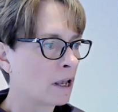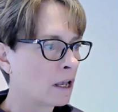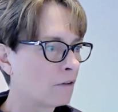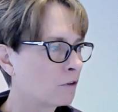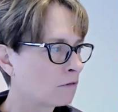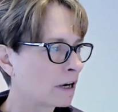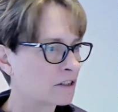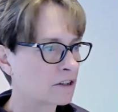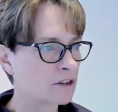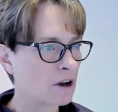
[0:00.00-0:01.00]
if you're ready
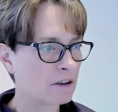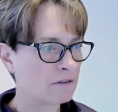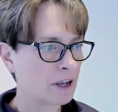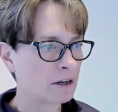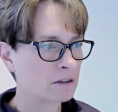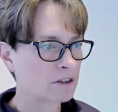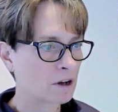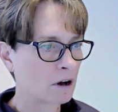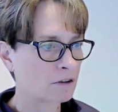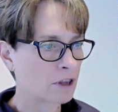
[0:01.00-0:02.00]
to dive in and
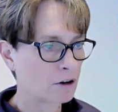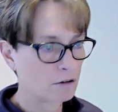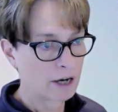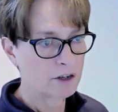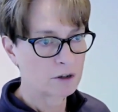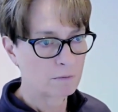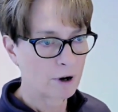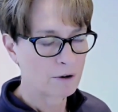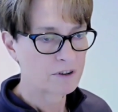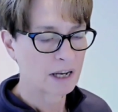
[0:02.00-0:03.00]
start the creation
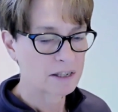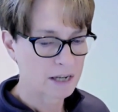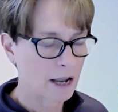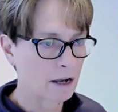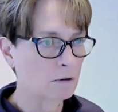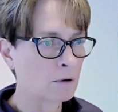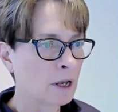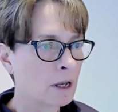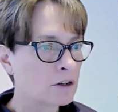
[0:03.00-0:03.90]
process now,